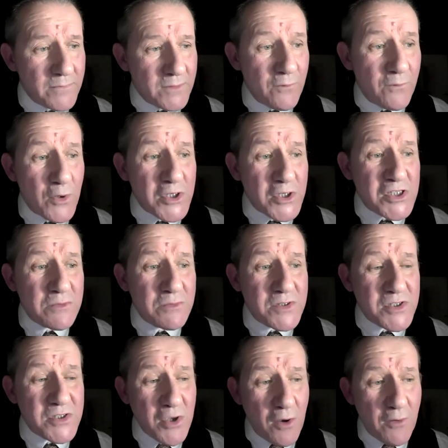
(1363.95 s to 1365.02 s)
The voice was
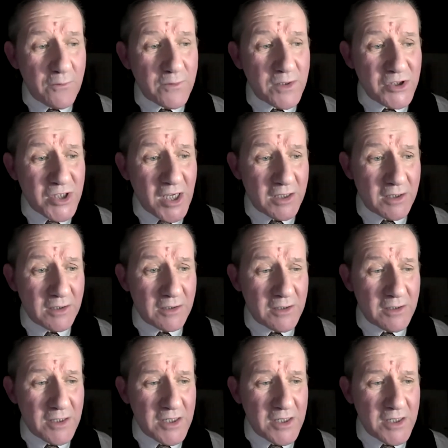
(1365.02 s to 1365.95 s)
soft and gentle,